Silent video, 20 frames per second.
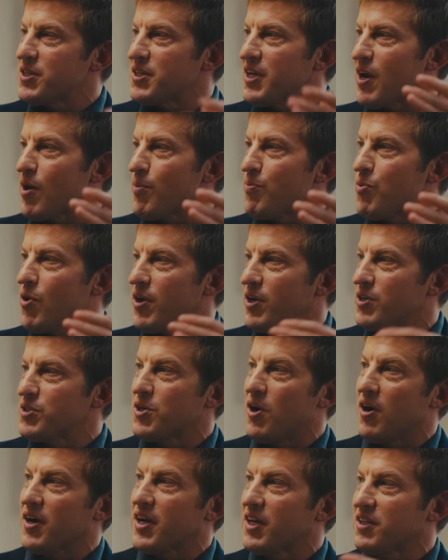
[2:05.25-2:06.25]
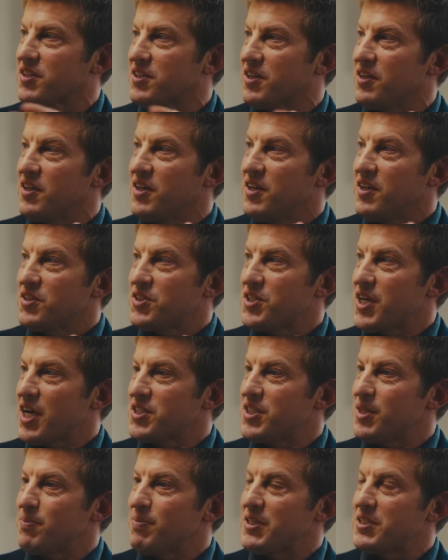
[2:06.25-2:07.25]
in the airport and talking to
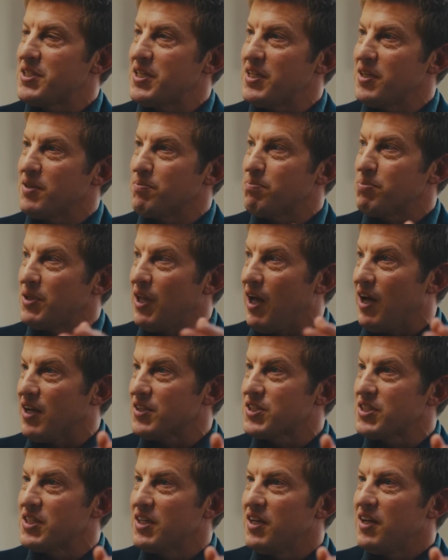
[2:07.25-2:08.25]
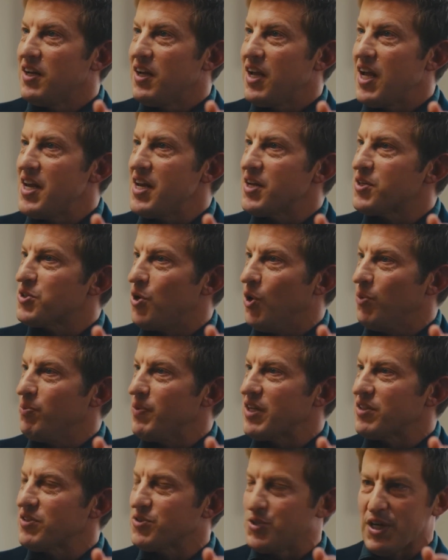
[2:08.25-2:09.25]
ChatGPT Plus, and it told
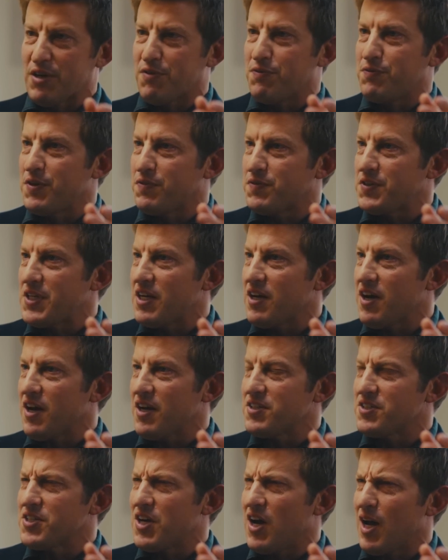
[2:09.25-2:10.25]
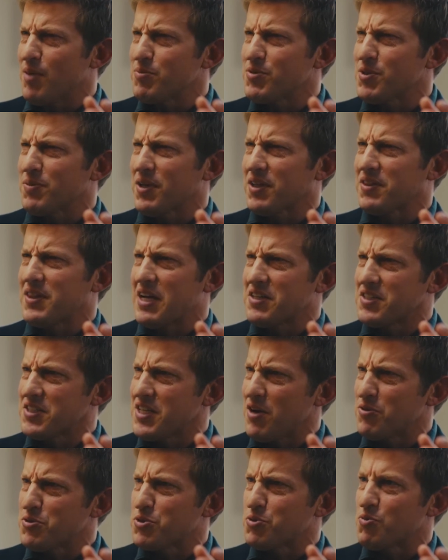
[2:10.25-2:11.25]
me it was like 59 times. I'm like, that
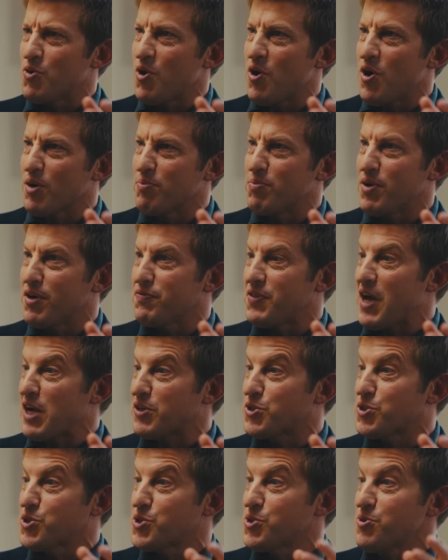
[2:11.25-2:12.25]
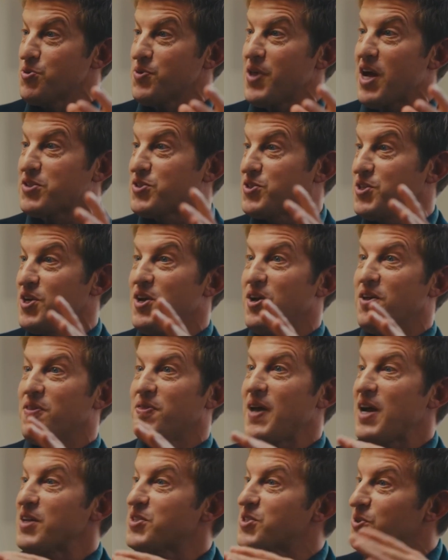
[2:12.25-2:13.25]
sounds wrong. But if that's true, that's
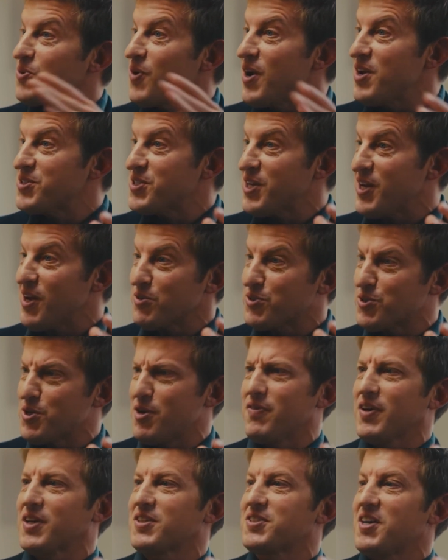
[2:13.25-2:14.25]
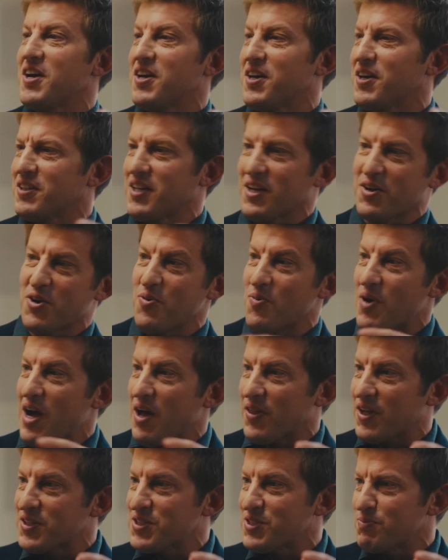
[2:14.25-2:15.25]
crazy. And I was sort of excited, like, oh,
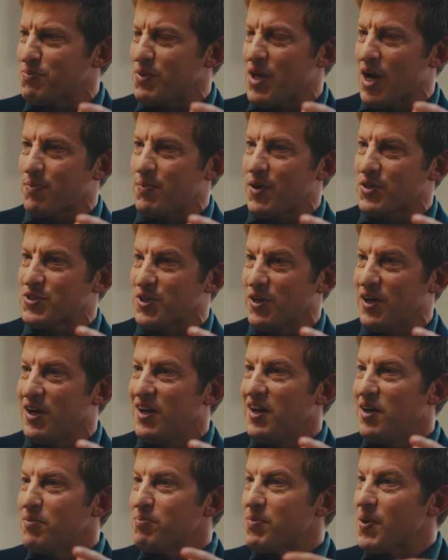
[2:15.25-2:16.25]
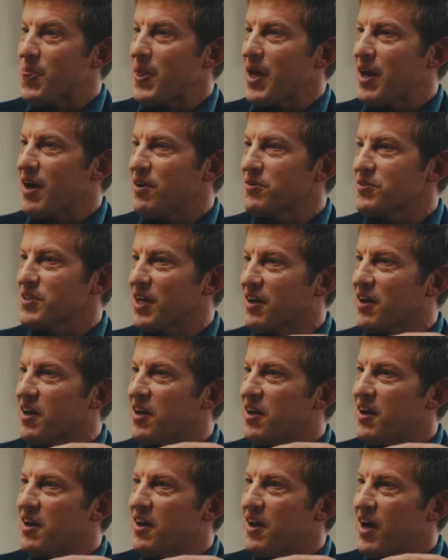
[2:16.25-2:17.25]
wow, that's a blockbuster. But then I was like,
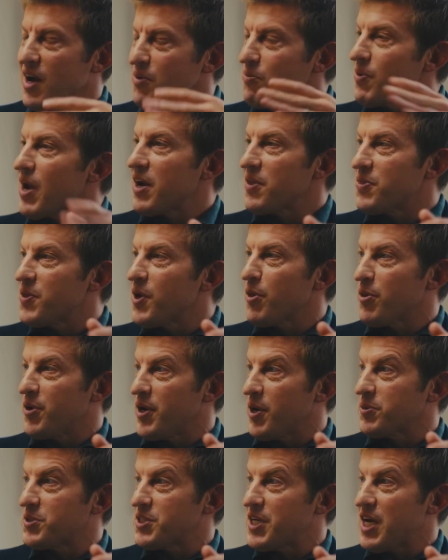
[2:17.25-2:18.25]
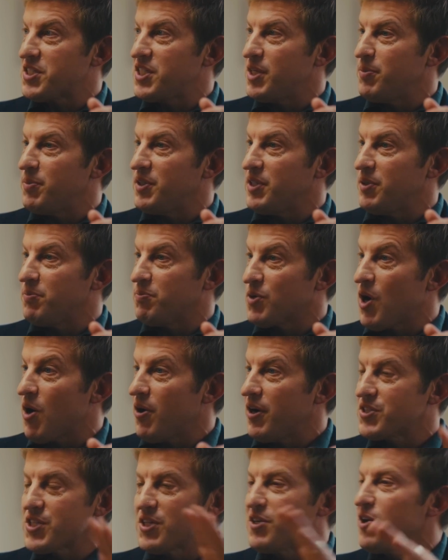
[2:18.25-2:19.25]
I ran it the other day with ChatGPT Pro,
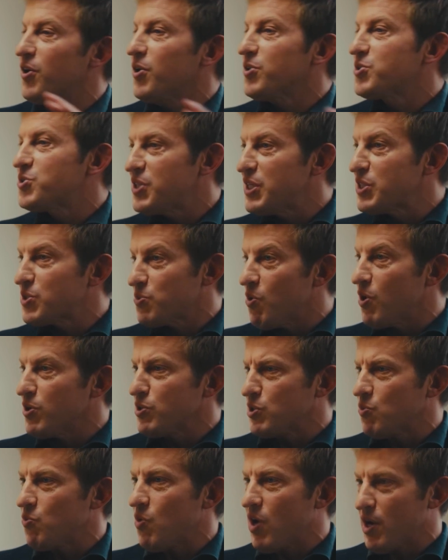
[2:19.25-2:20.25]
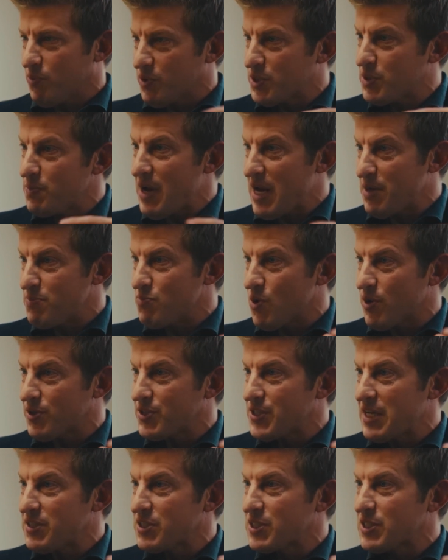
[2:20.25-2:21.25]
and it said, no, it's 1-to-1, which made more
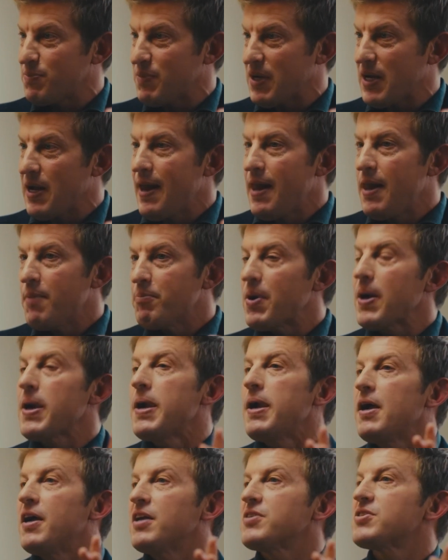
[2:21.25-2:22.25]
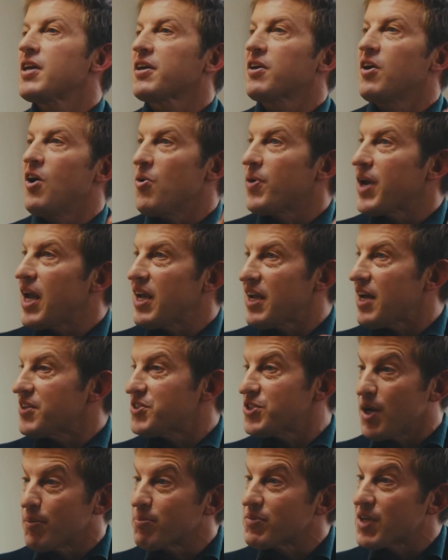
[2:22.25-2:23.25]
sense to me. But it's like, okay,
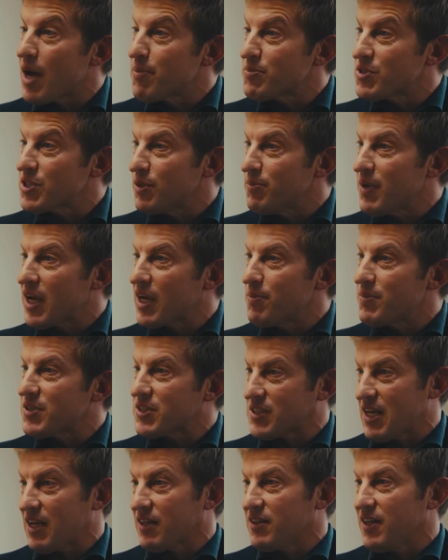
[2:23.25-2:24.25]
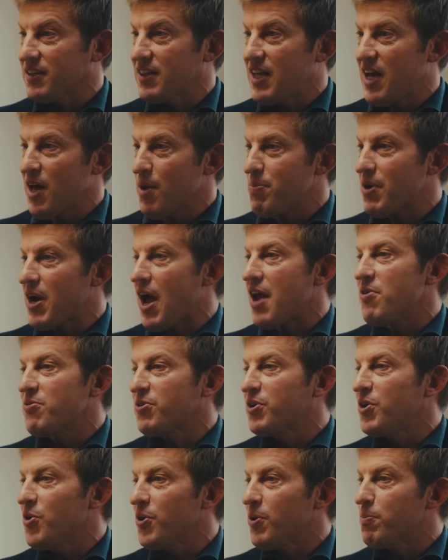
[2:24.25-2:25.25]
yes, sometimes it'll make a mistake like that, but I
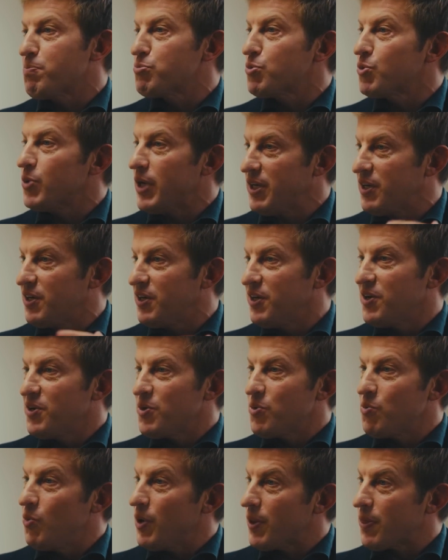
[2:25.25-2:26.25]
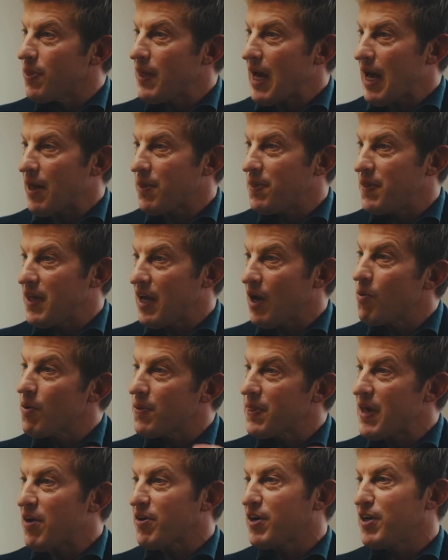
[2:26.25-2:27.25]
don't go to print with that thing
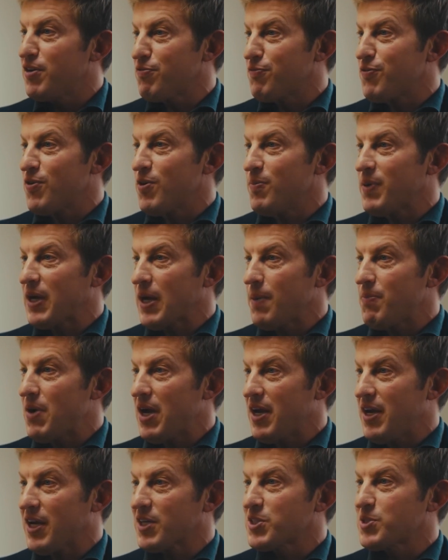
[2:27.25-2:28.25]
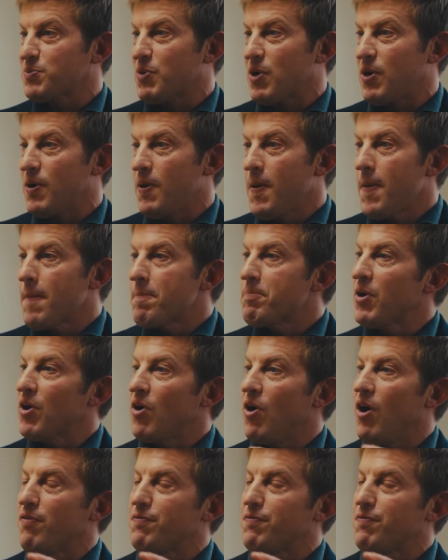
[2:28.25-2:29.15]
without confirming it by an expert. But